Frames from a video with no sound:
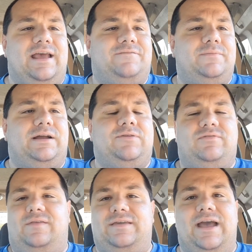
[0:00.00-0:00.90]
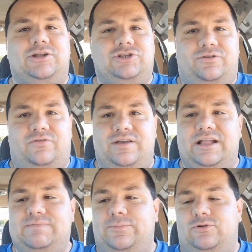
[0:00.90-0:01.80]
Everybody was on the edge of their
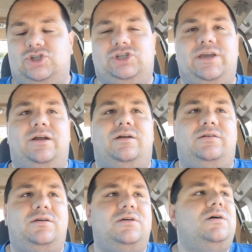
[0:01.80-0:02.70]
seats. People cheered